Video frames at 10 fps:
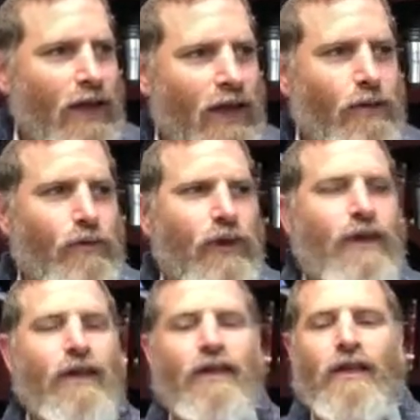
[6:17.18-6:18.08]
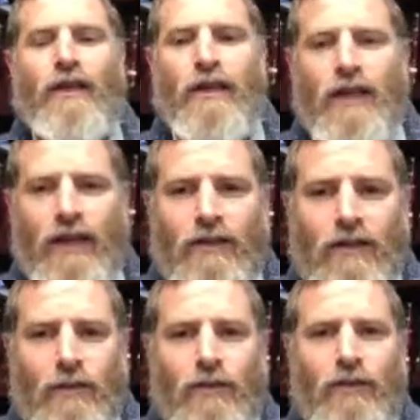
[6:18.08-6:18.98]
and already it got
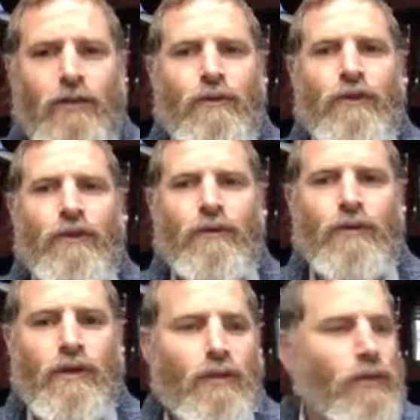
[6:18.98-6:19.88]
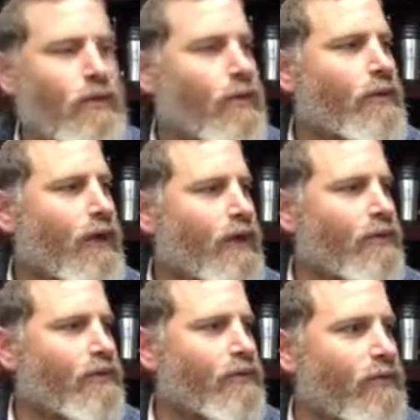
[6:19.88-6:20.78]
to a point where people knew about it,
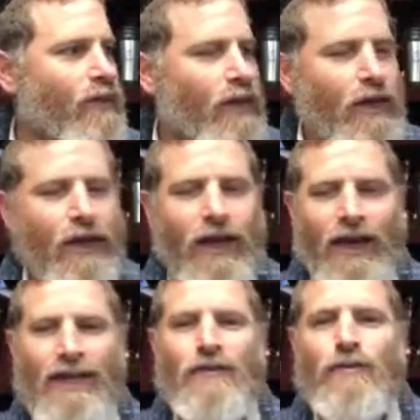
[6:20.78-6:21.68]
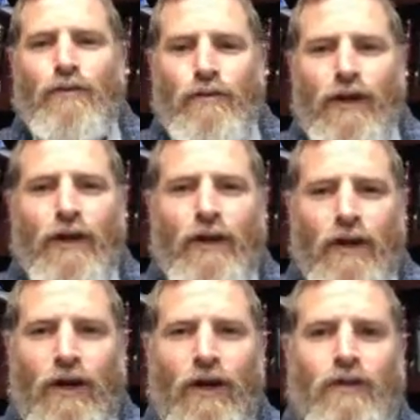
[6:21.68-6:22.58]
and it's very
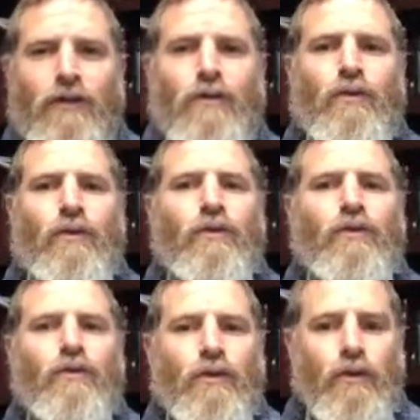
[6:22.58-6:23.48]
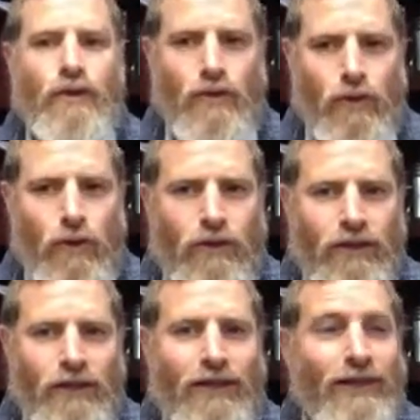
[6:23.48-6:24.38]
hard to do what's called
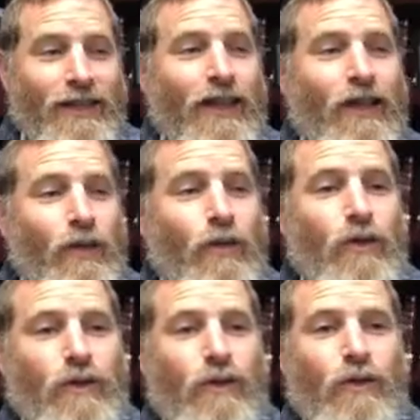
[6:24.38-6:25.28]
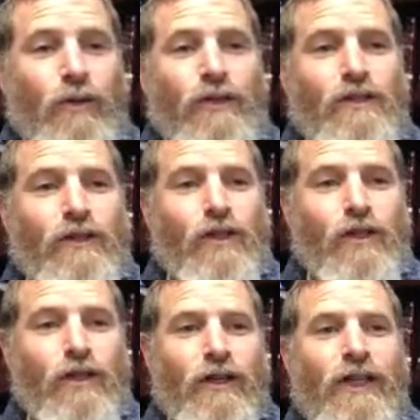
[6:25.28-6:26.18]
in in the in the laws of
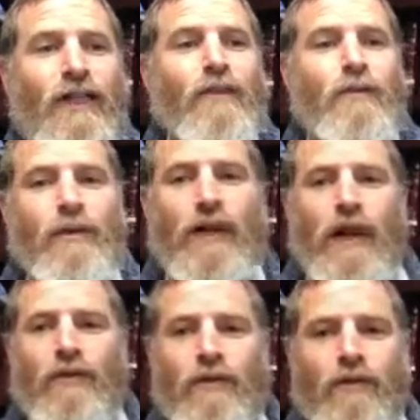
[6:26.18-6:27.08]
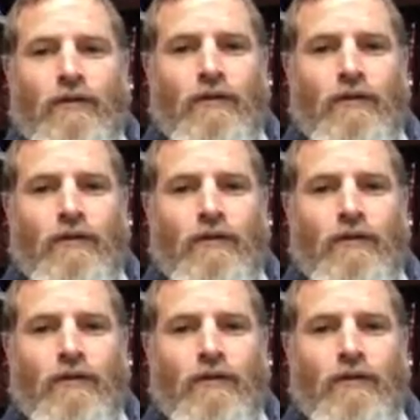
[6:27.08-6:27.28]
lashon hara not to be mekabel.